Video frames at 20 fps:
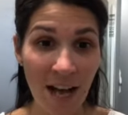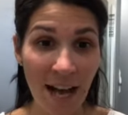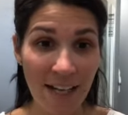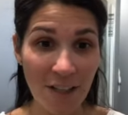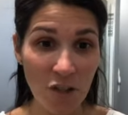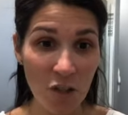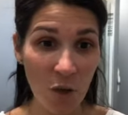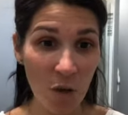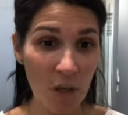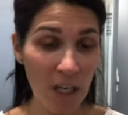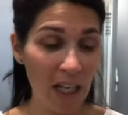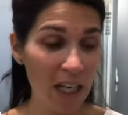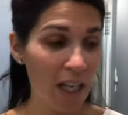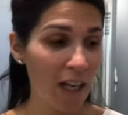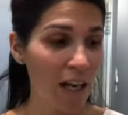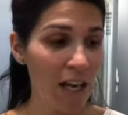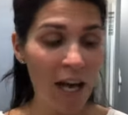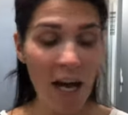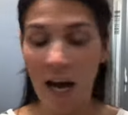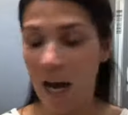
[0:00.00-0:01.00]
Hi Jody,
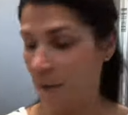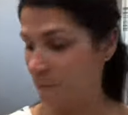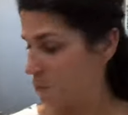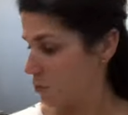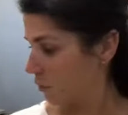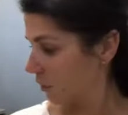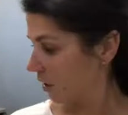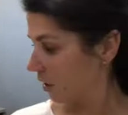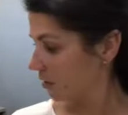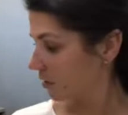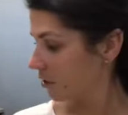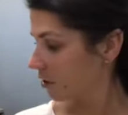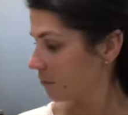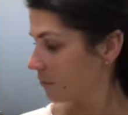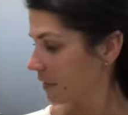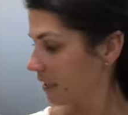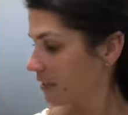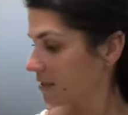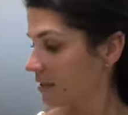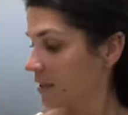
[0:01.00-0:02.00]
I'm doing a little
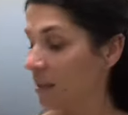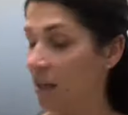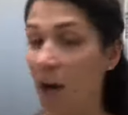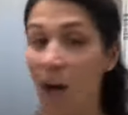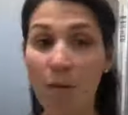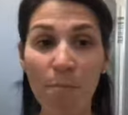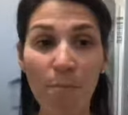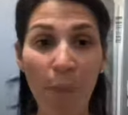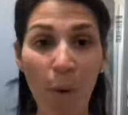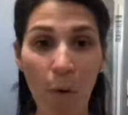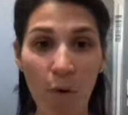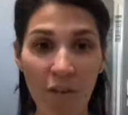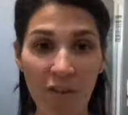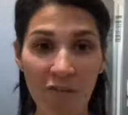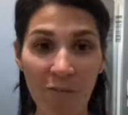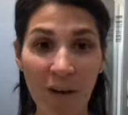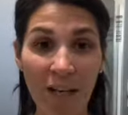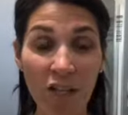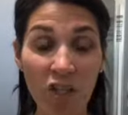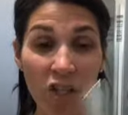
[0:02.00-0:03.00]
mixing on both
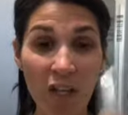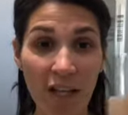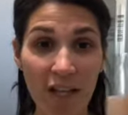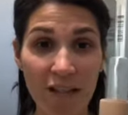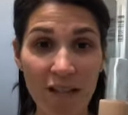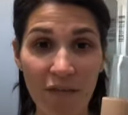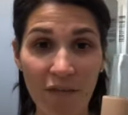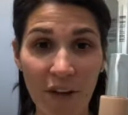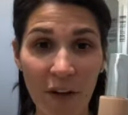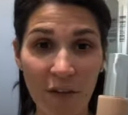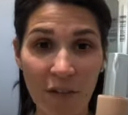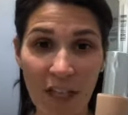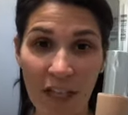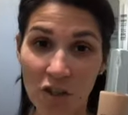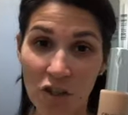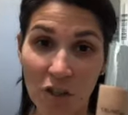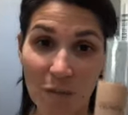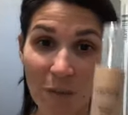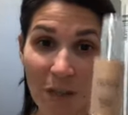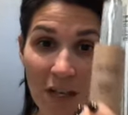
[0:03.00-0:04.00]
of my shades of
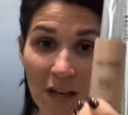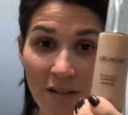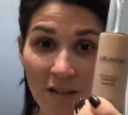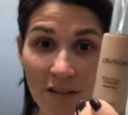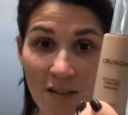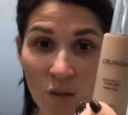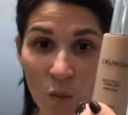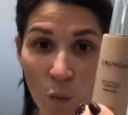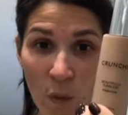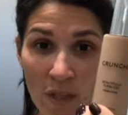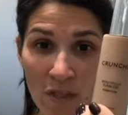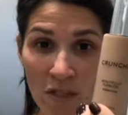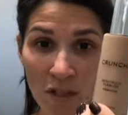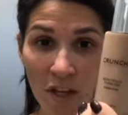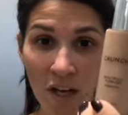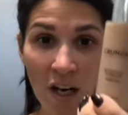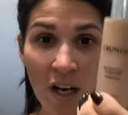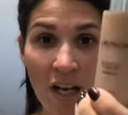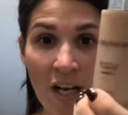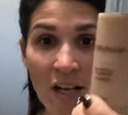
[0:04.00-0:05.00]
foundation because it's
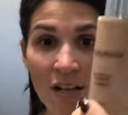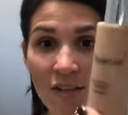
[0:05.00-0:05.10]
winter.